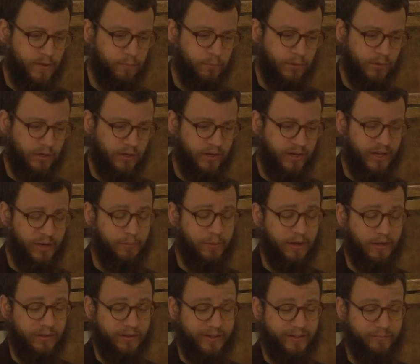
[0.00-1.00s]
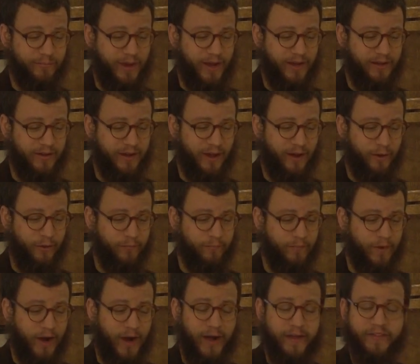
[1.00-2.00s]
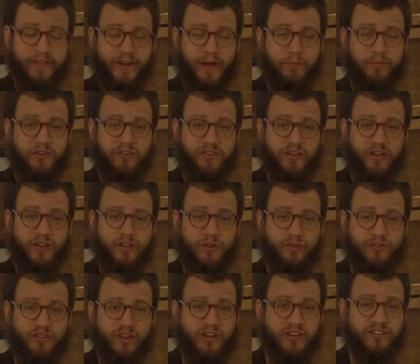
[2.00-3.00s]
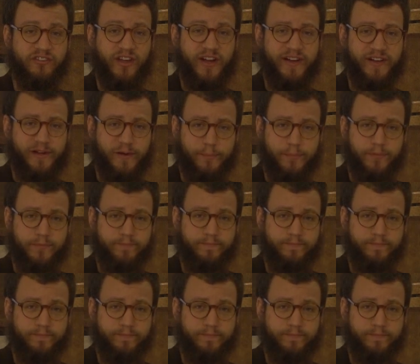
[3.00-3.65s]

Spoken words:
but looking at my clean pan now, I think I'm just going to do sunny side up.